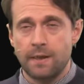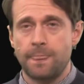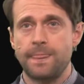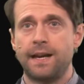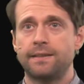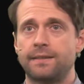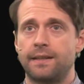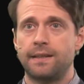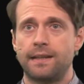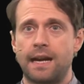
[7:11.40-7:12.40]
that
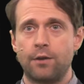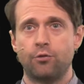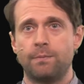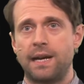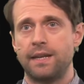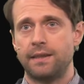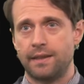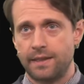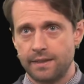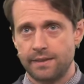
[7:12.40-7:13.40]
I do my
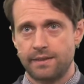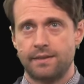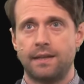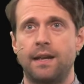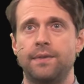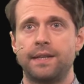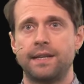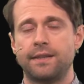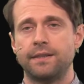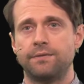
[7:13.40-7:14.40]
DNS, and then
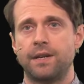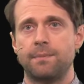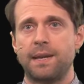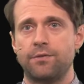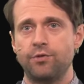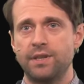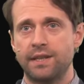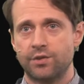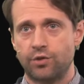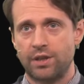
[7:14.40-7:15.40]
I identify my 3D
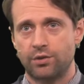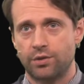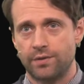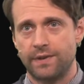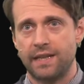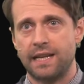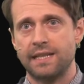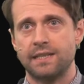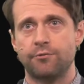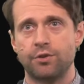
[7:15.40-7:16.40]
extractors very
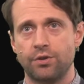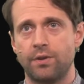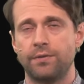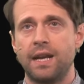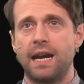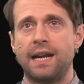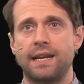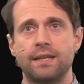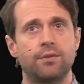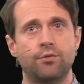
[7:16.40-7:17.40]
nicely resolved, and
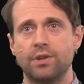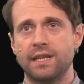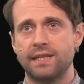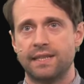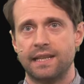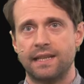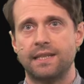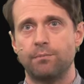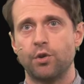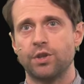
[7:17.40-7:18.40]
I really select
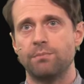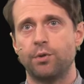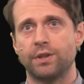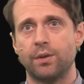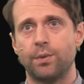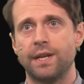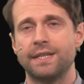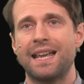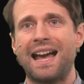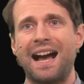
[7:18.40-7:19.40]
the most important
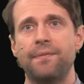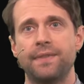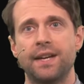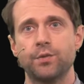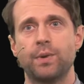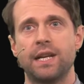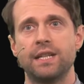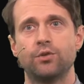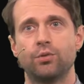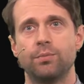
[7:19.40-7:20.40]
ones, and that's what I
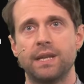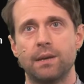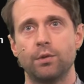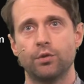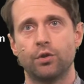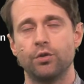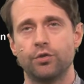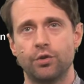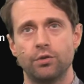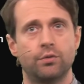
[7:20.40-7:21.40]
need to be able to
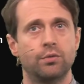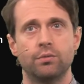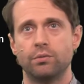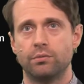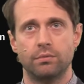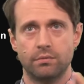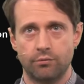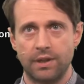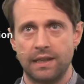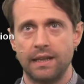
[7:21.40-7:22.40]
control to
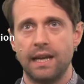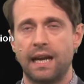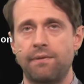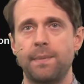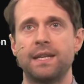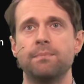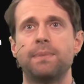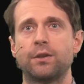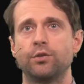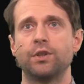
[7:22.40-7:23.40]
really have a big
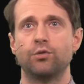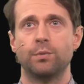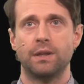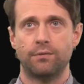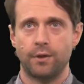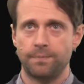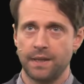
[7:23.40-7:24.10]
impact on the turbulent flow.